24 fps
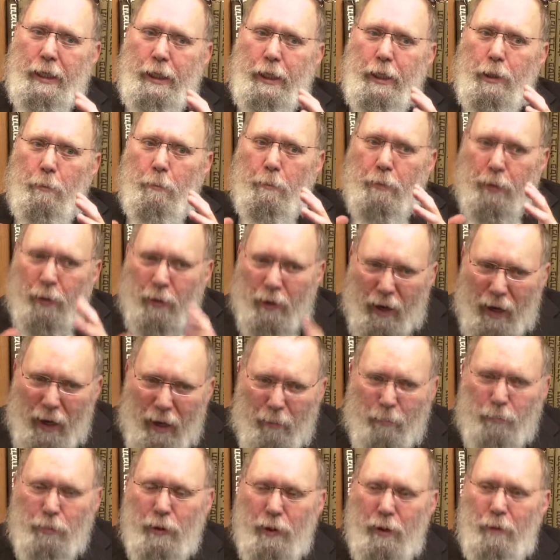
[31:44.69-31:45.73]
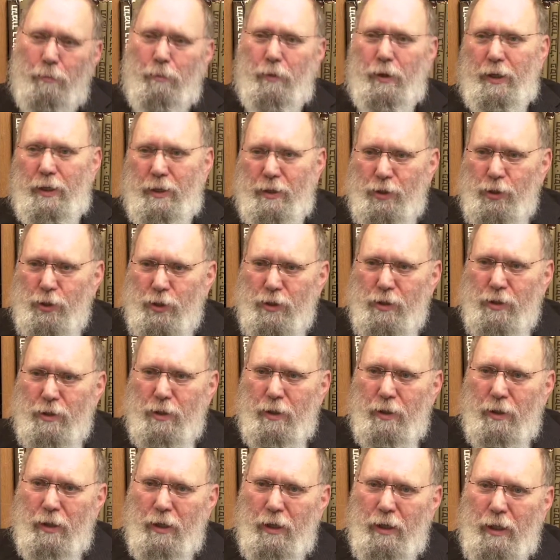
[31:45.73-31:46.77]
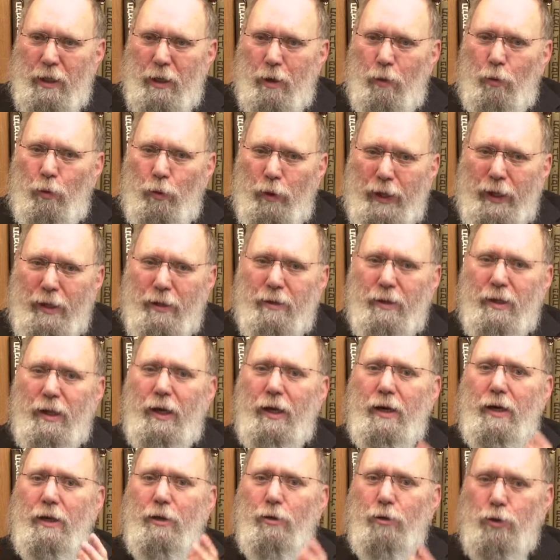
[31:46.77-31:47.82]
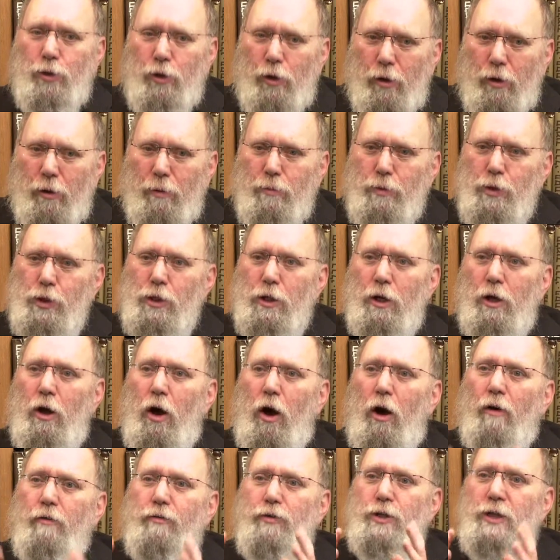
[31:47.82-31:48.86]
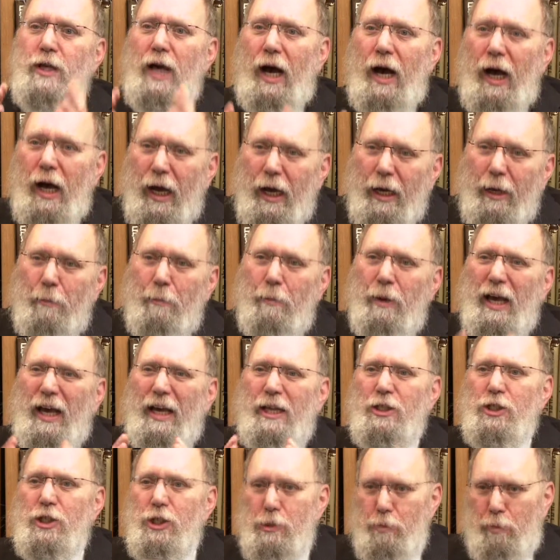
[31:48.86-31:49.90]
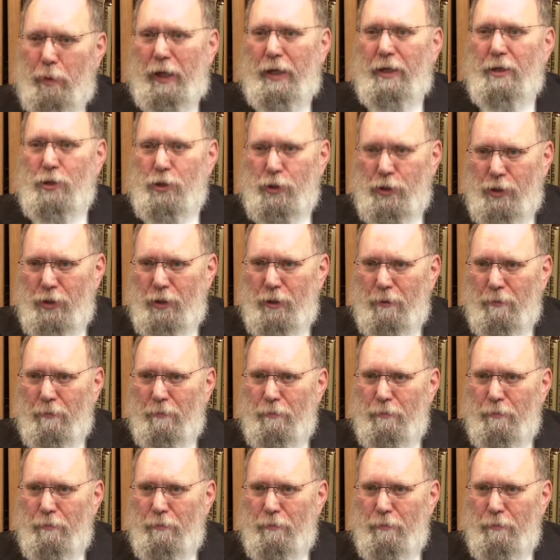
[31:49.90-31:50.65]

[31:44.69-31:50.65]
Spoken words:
The problem is that we think in terms of time and space.